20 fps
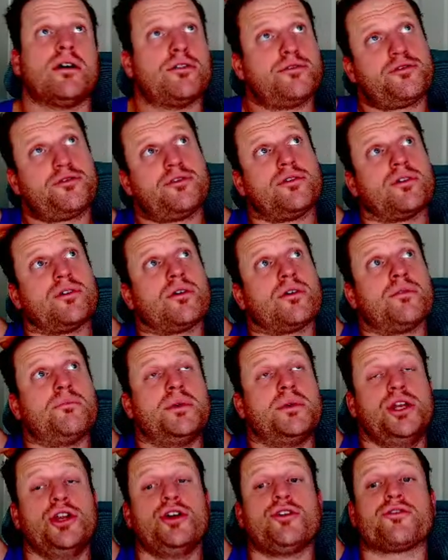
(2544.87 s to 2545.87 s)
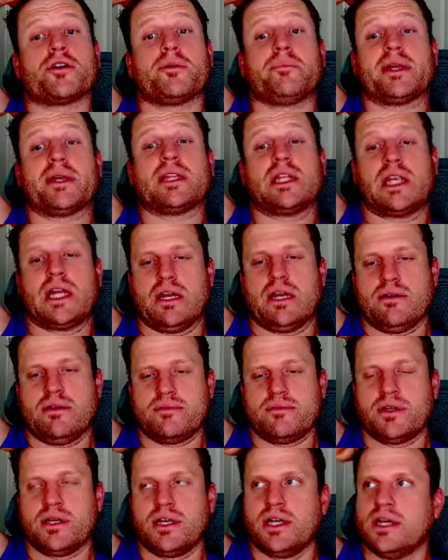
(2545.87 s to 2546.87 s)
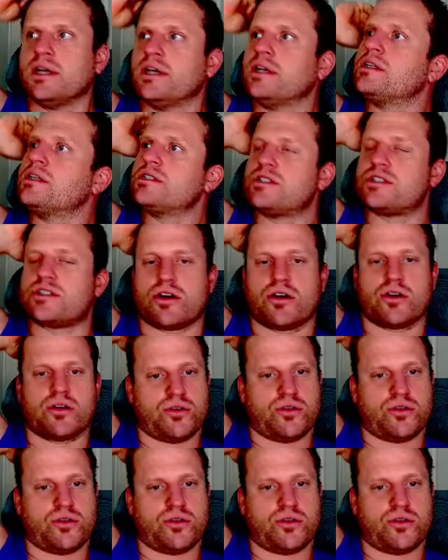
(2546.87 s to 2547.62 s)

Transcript: maneuverability. So